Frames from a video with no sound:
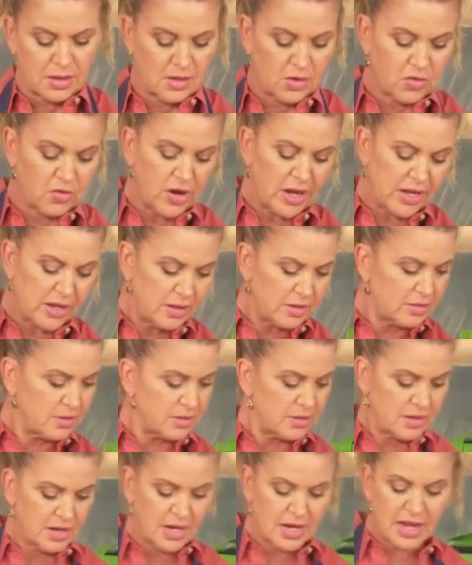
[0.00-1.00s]
Great.
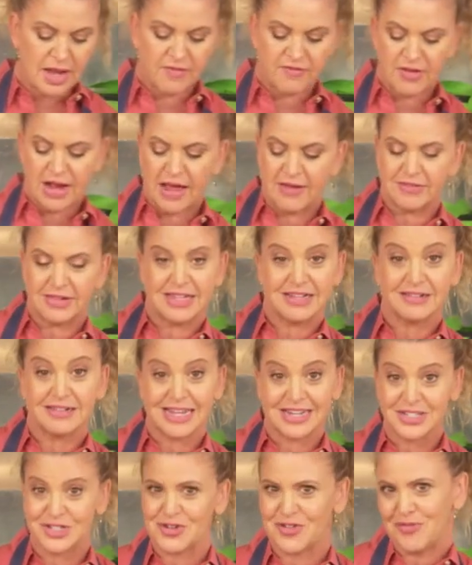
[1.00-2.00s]
And I even have a little
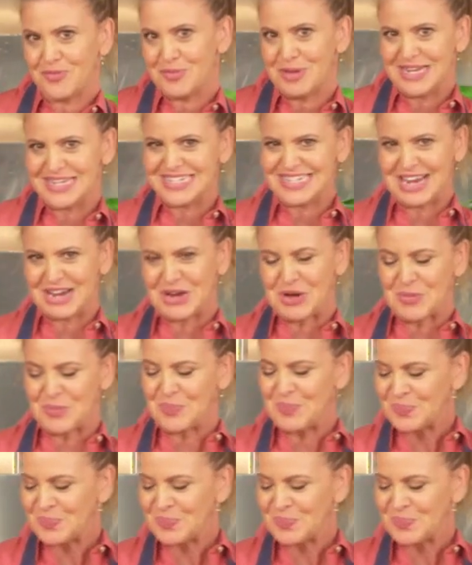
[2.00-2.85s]
extra for me to take home.